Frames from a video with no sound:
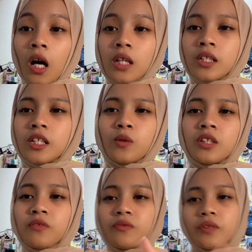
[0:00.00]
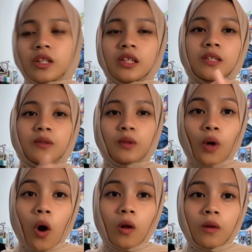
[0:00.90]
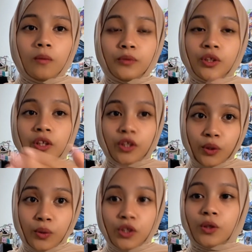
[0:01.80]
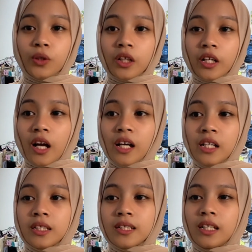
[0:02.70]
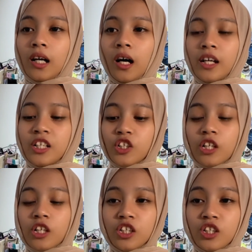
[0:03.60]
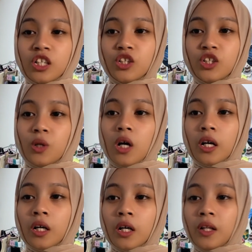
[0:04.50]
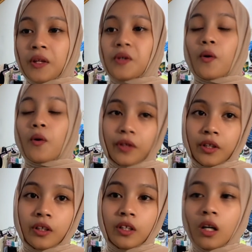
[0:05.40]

Sequencing words help you to organize instruction into a clear order.